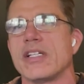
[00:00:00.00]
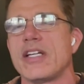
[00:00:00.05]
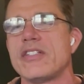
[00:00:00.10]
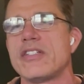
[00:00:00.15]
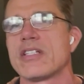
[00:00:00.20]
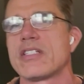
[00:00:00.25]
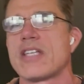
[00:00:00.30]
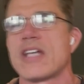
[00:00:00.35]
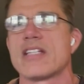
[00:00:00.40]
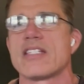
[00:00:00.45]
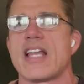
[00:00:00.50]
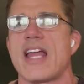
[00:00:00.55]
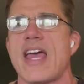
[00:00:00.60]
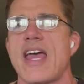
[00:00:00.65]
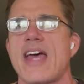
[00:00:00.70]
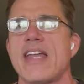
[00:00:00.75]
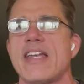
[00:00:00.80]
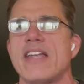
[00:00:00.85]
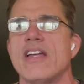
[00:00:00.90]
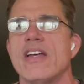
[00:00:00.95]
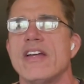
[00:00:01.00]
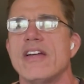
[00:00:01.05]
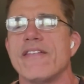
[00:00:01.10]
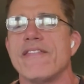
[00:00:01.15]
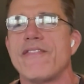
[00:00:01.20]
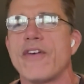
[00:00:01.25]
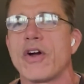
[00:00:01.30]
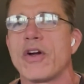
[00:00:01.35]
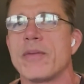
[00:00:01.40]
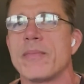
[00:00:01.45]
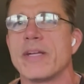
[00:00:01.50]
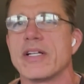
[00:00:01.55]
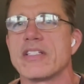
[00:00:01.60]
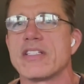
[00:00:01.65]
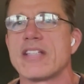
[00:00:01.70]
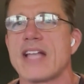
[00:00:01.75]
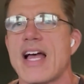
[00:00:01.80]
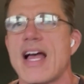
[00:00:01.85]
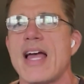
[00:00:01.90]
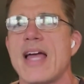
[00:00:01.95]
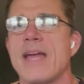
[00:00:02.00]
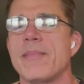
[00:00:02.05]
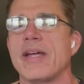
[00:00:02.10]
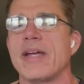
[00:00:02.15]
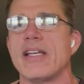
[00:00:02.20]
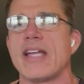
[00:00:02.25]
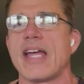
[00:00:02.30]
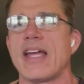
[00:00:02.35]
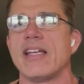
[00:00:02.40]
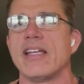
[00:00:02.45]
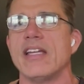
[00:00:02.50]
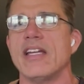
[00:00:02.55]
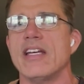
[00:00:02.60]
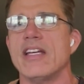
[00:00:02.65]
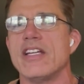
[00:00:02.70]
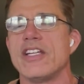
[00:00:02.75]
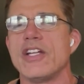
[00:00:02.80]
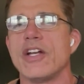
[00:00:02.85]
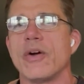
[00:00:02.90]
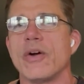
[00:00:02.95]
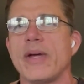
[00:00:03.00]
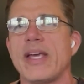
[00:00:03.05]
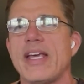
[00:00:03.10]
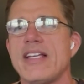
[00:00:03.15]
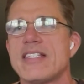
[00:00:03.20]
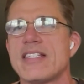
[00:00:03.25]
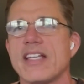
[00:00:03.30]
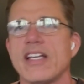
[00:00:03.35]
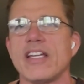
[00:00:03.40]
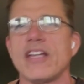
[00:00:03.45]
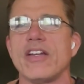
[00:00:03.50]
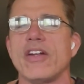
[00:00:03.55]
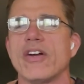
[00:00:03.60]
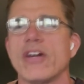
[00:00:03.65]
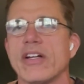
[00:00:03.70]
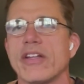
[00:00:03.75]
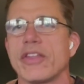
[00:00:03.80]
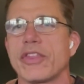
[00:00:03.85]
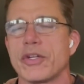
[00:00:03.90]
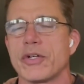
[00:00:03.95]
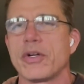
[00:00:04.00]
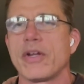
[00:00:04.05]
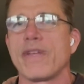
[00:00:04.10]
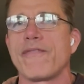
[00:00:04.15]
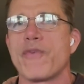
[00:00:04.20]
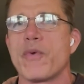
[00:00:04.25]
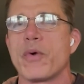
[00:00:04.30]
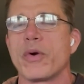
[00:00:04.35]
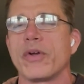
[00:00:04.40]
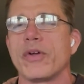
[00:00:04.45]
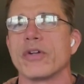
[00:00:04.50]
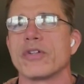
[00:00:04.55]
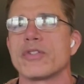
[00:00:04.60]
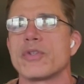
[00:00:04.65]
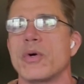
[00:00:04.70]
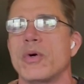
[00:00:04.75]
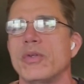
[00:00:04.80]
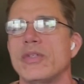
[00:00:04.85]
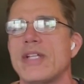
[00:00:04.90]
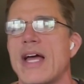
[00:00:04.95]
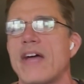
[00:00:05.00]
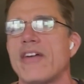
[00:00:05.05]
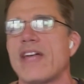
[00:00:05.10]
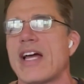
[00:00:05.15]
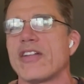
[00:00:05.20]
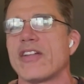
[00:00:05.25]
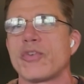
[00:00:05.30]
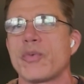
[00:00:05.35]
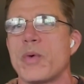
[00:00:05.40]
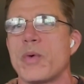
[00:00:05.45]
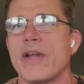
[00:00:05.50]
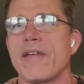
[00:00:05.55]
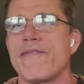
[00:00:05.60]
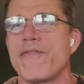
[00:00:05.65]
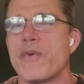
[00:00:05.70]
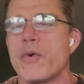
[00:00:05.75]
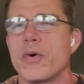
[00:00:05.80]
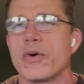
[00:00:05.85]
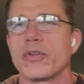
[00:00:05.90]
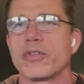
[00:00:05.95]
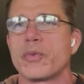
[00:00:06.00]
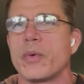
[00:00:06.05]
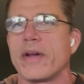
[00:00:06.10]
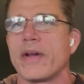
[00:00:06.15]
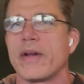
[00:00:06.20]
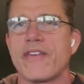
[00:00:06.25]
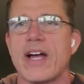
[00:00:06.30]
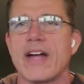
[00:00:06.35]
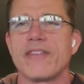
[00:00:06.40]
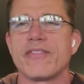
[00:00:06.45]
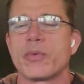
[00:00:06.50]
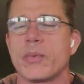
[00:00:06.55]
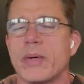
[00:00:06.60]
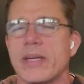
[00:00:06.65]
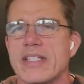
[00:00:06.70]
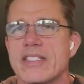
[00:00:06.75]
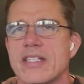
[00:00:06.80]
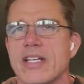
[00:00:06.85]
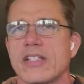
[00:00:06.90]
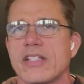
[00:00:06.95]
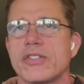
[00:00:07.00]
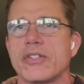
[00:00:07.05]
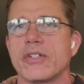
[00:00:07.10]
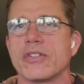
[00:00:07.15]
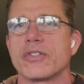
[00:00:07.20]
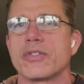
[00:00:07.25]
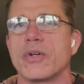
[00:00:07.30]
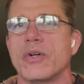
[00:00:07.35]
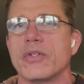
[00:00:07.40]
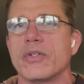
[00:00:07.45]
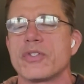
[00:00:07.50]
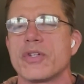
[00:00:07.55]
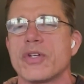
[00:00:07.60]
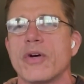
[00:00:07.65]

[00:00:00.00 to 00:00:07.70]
He just hasn't had very much time. And you know, he's sitting here at 34 years old now, not 24, 25, 26 years old.